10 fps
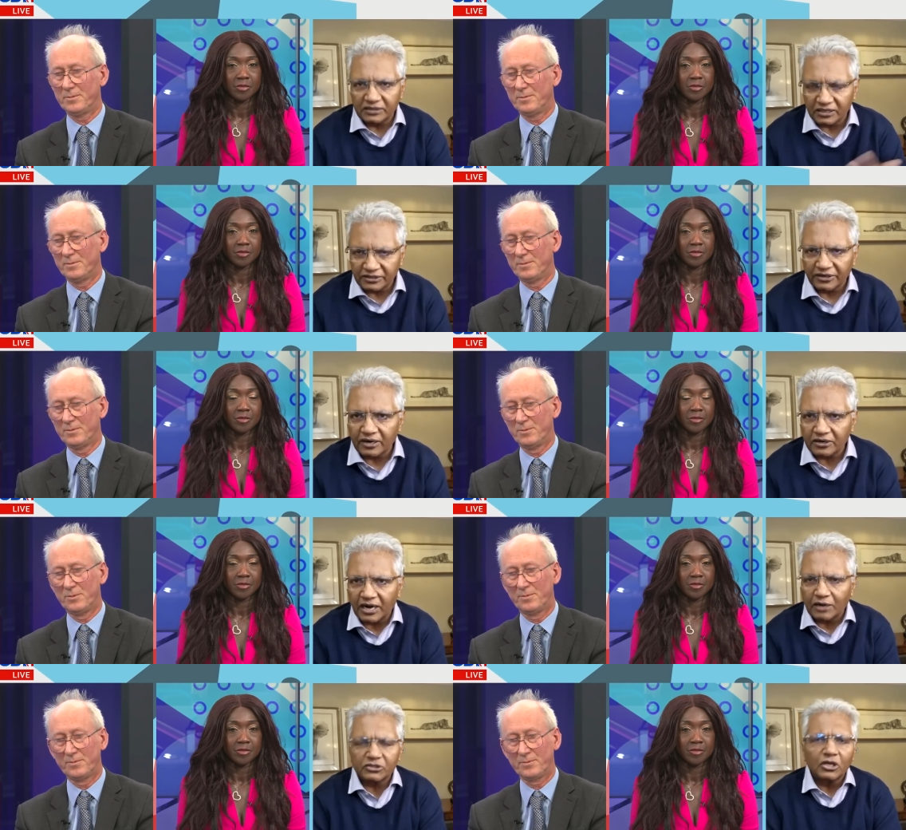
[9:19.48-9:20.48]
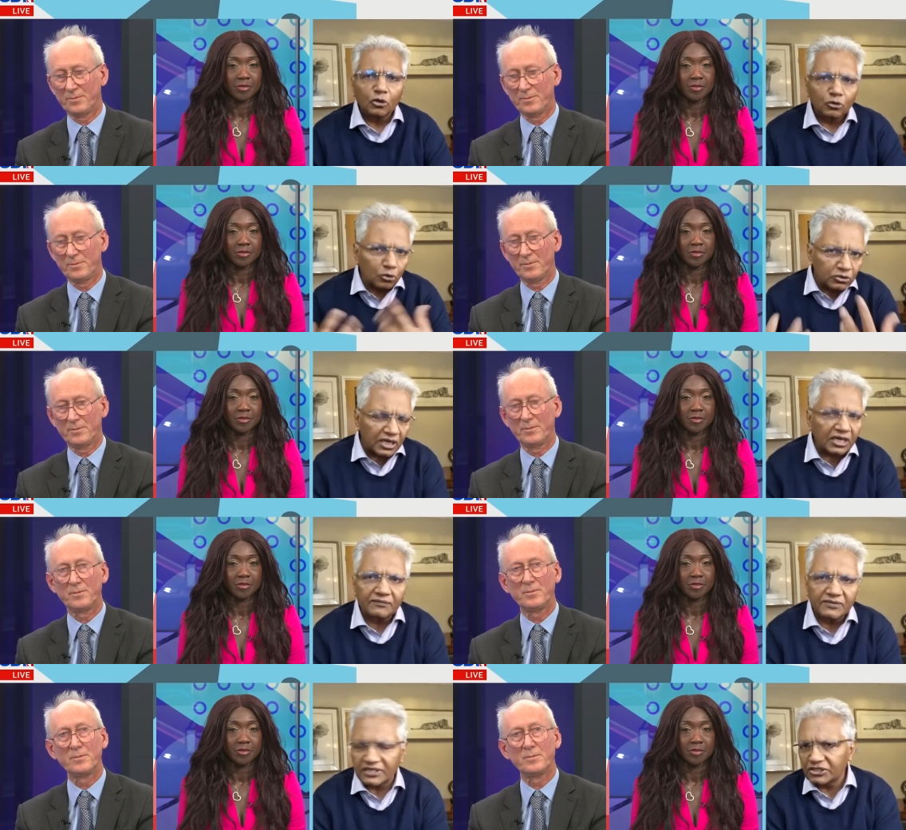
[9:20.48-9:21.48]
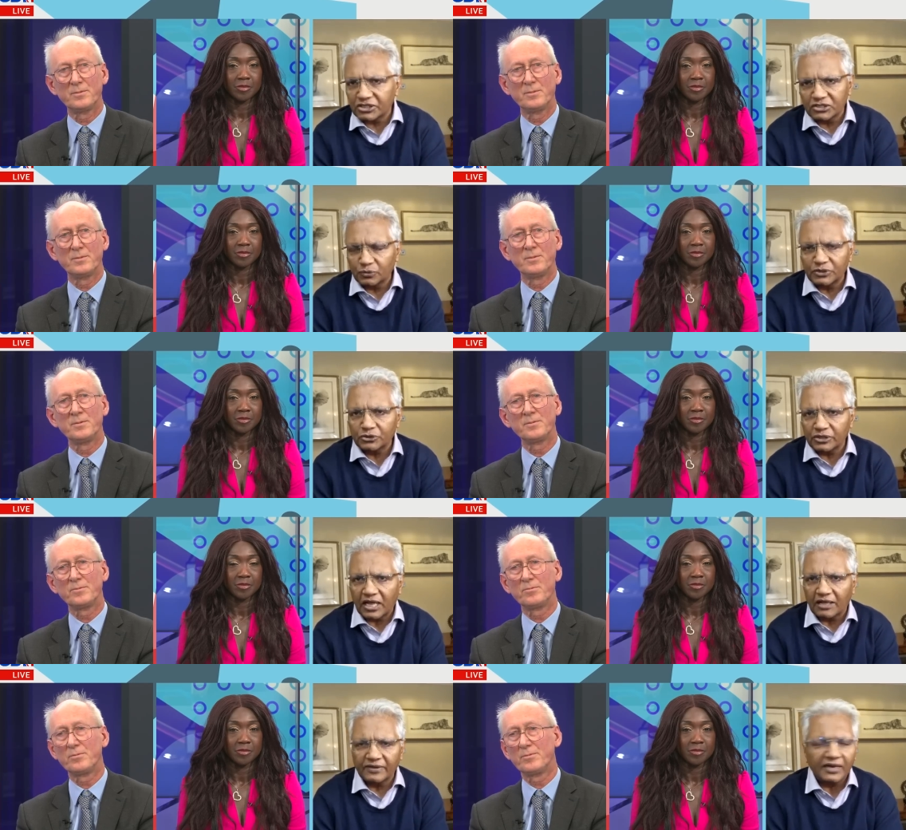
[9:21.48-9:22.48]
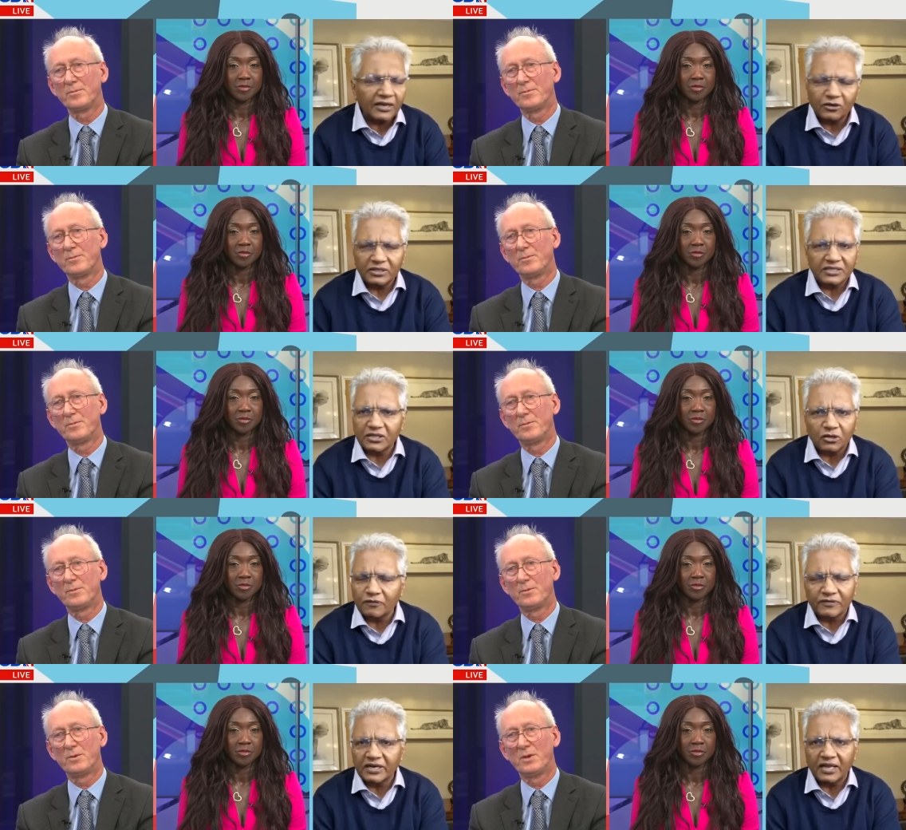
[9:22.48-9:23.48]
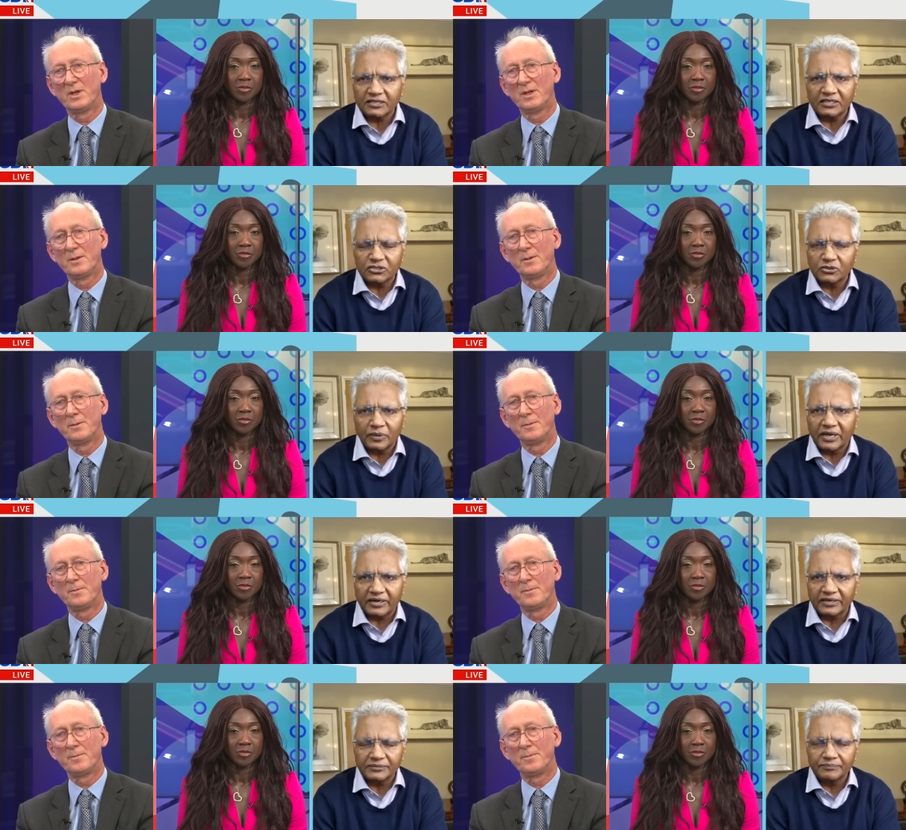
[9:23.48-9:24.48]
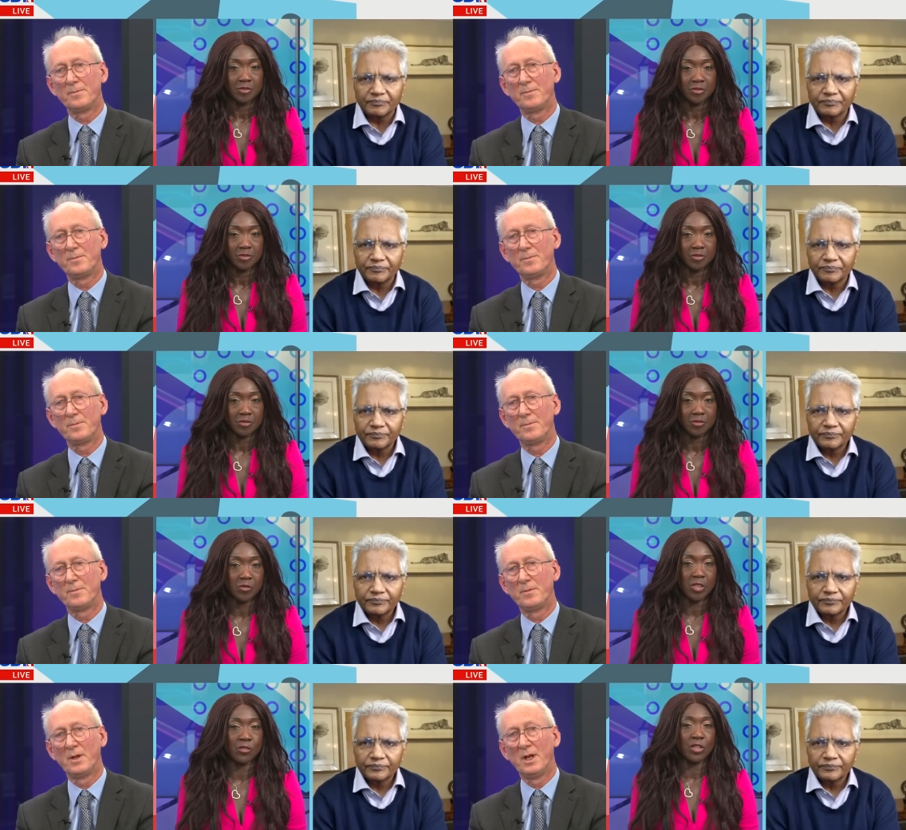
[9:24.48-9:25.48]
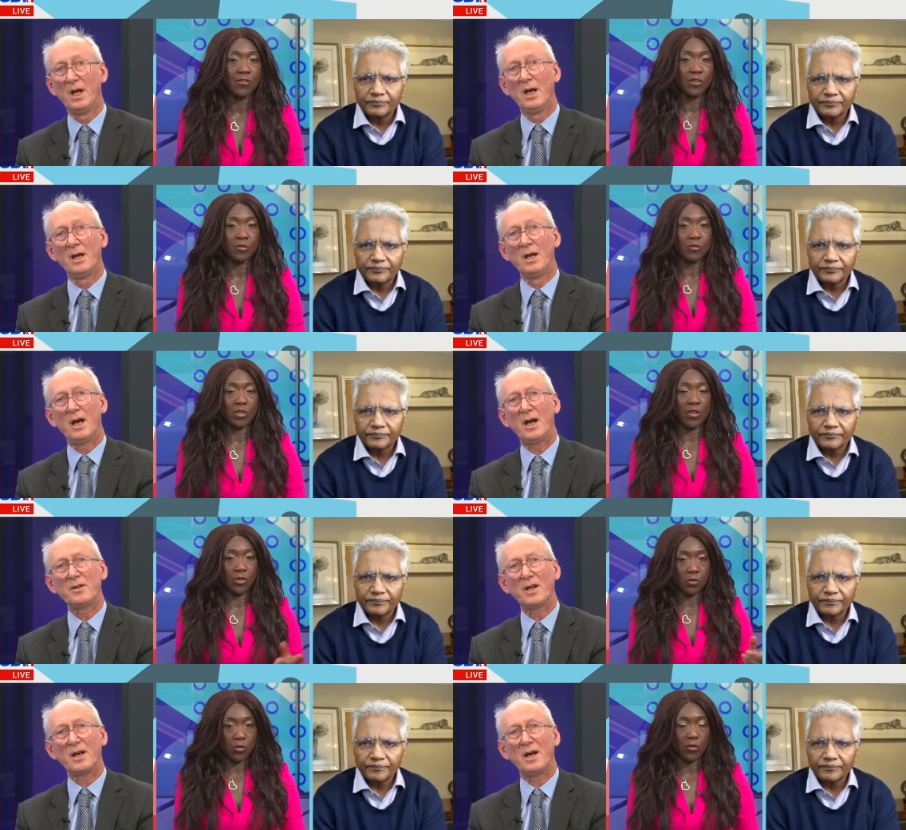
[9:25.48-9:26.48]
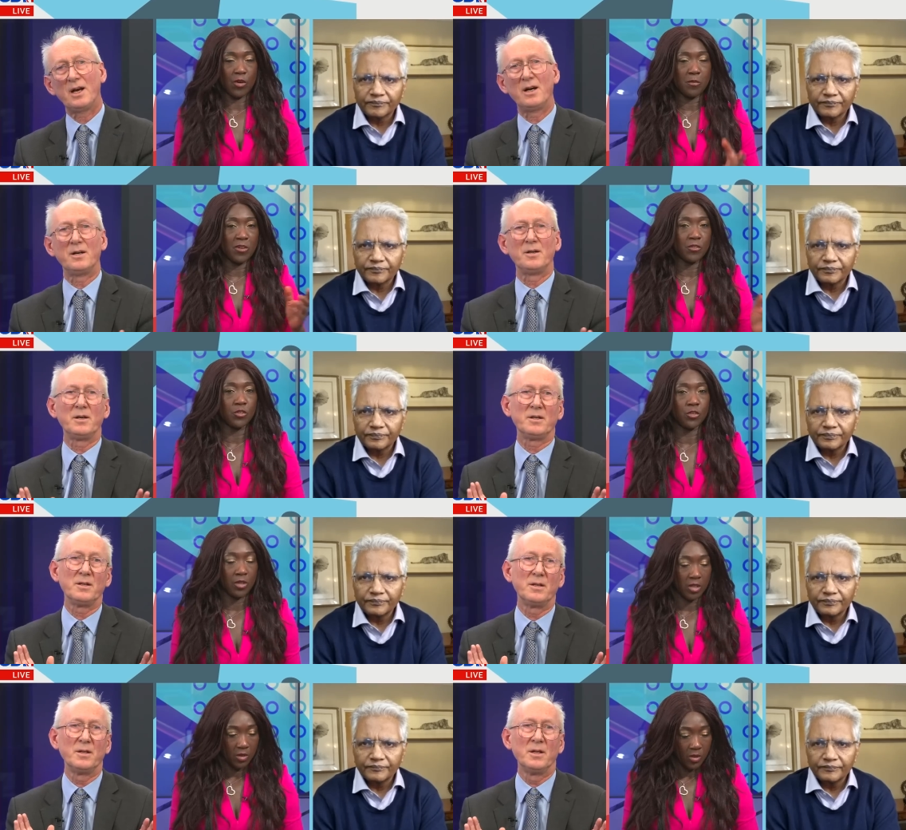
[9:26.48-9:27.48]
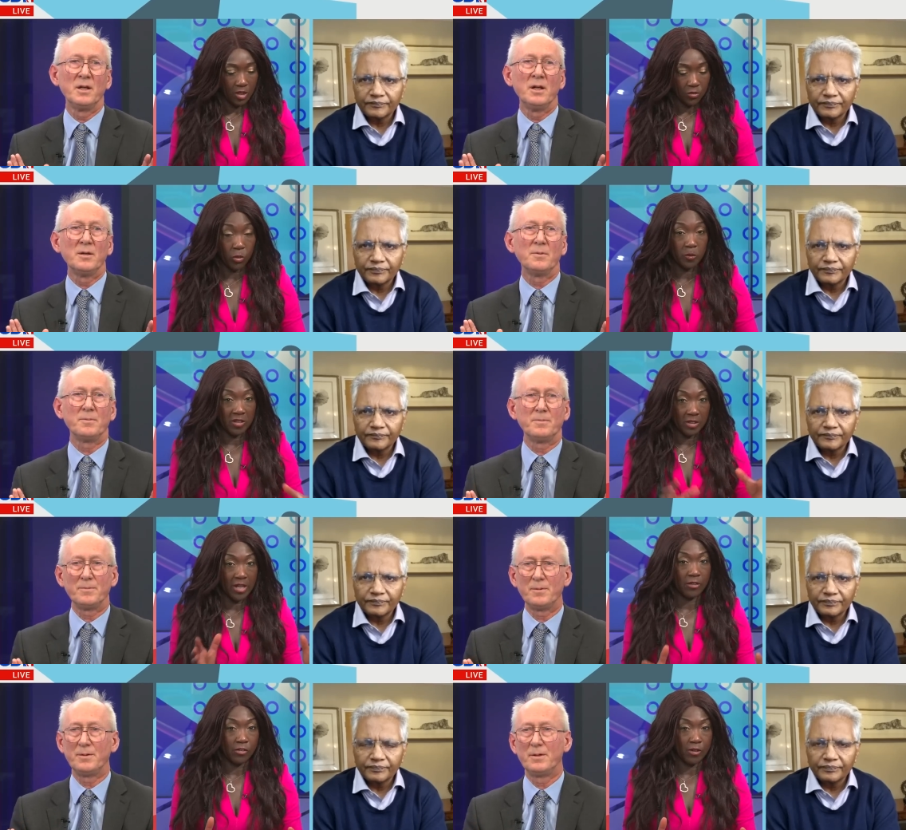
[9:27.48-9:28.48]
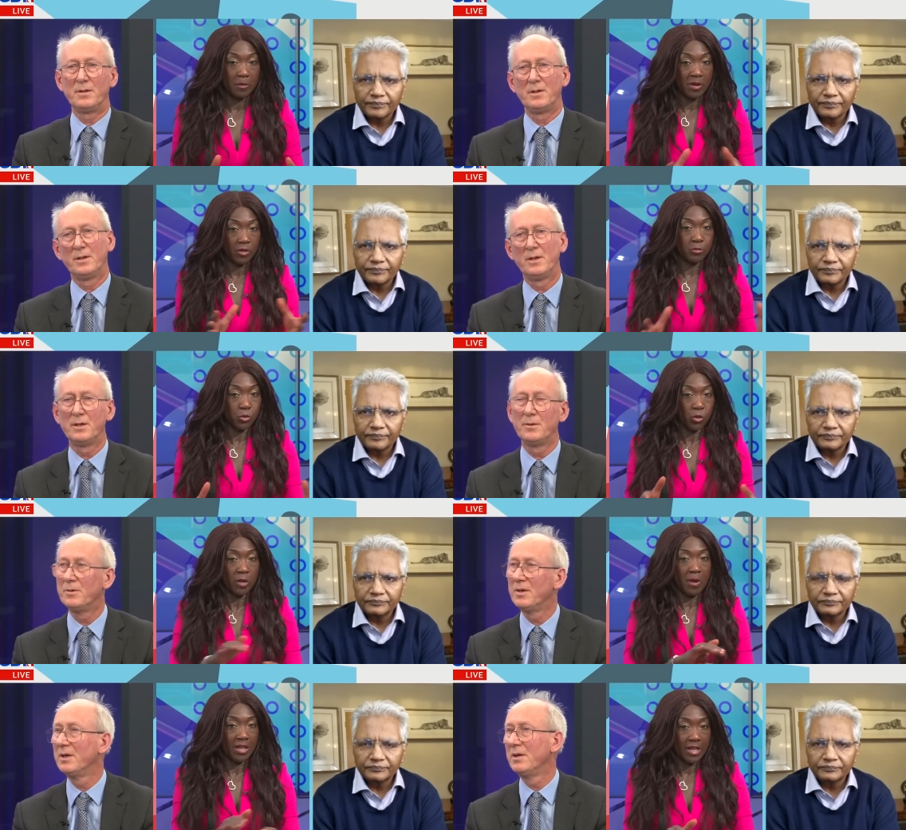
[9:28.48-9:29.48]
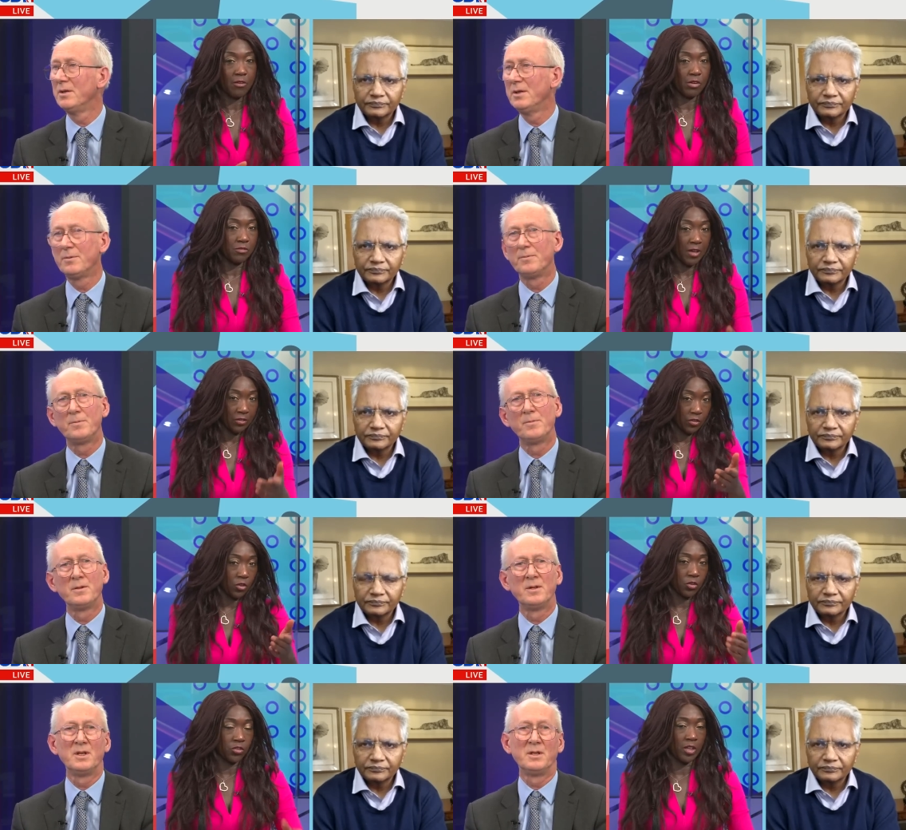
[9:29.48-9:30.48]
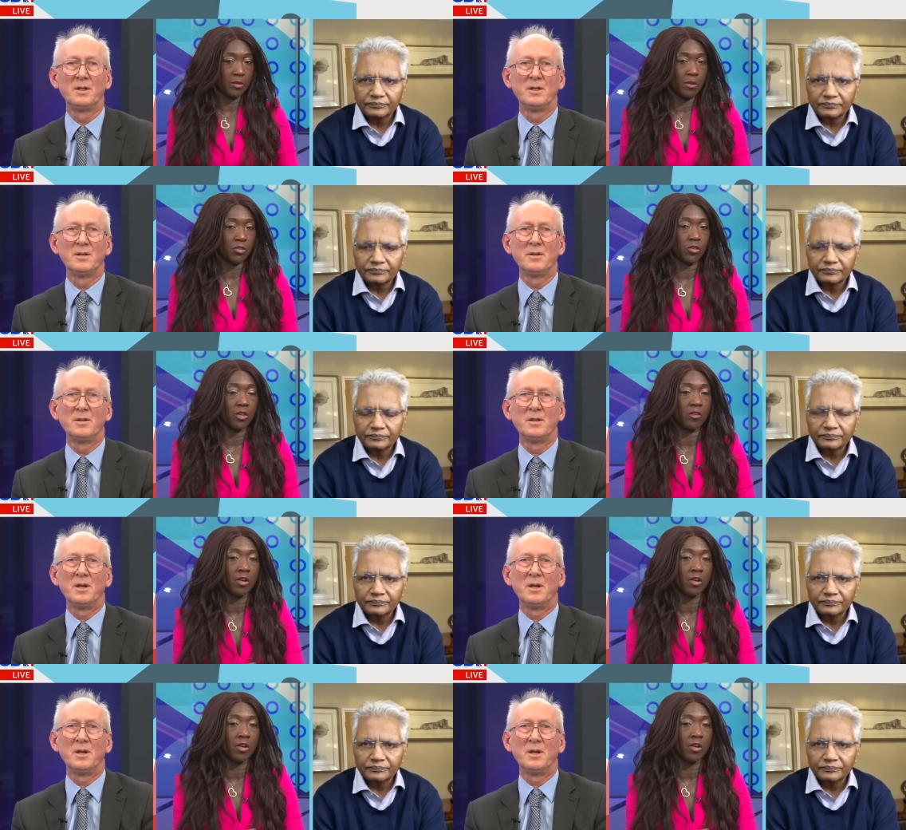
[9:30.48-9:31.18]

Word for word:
Speaker 1: the, there are crowds? Those are conversations we should have. And I know there's a lot of reluctance to wear it.
Speaker 2: David, David, David I... very briefly to you then, because what about the layering effect? Barrett's talking about a layering effect. He's not just saying the masks on their